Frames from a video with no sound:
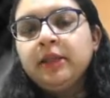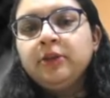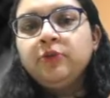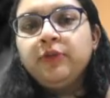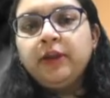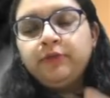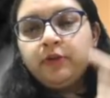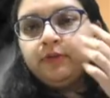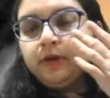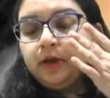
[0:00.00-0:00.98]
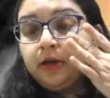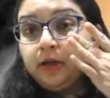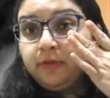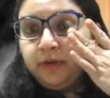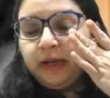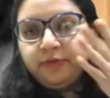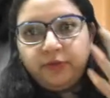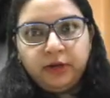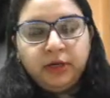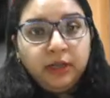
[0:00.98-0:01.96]
then you wait for uh, wait
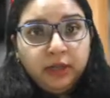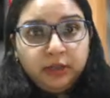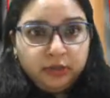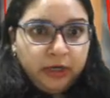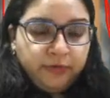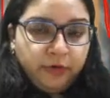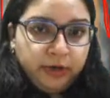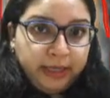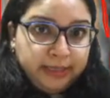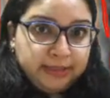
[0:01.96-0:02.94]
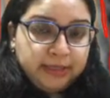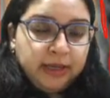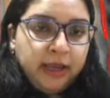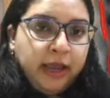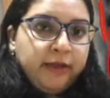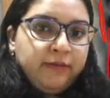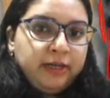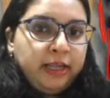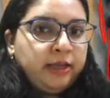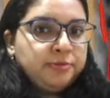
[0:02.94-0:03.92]
for three four days. I
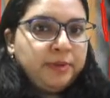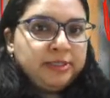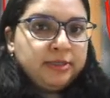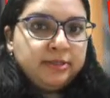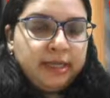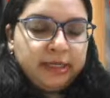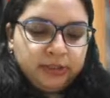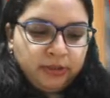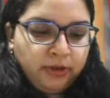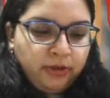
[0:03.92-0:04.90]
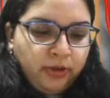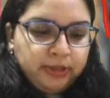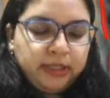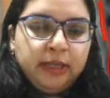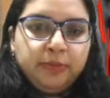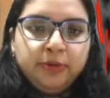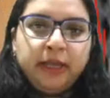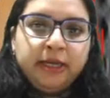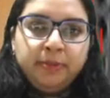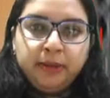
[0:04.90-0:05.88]
will take a special session on all the
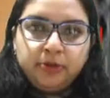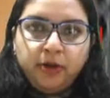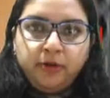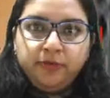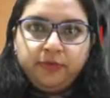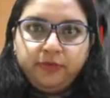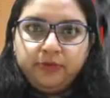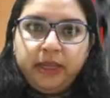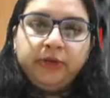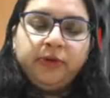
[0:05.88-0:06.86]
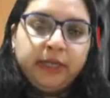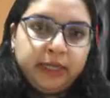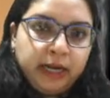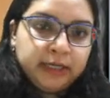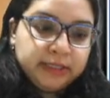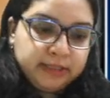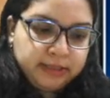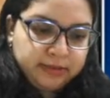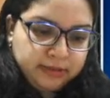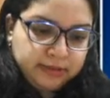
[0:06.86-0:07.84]
hemodynamics of cyanotic heart
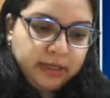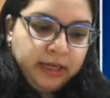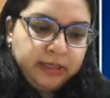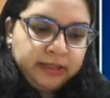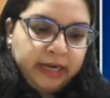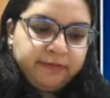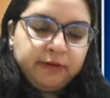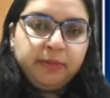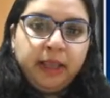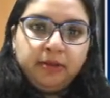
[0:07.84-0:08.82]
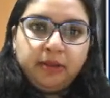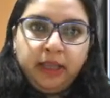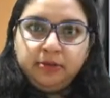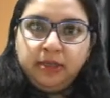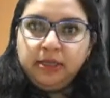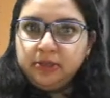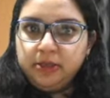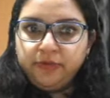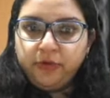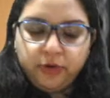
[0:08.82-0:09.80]
diseases. That will make things
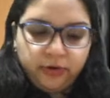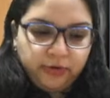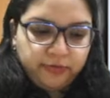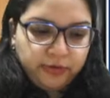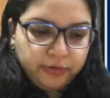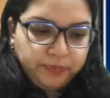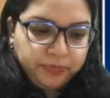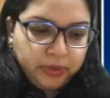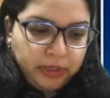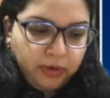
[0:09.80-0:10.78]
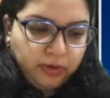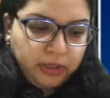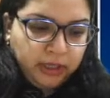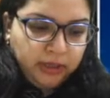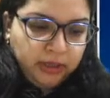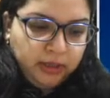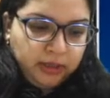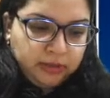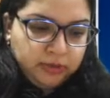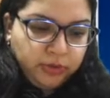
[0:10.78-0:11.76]
easier for all of you. Okay,
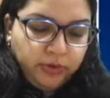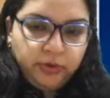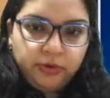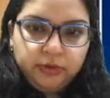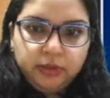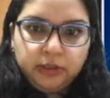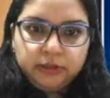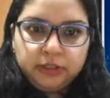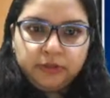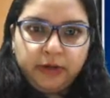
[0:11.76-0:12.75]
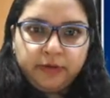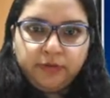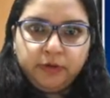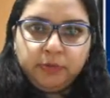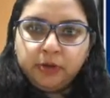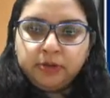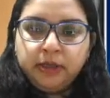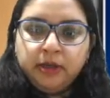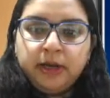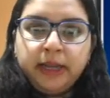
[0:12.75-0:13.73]
so the, just wait for, because
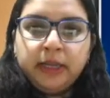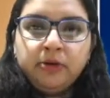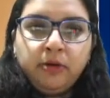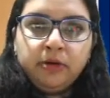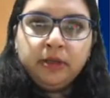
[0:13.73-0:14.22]
here I cannot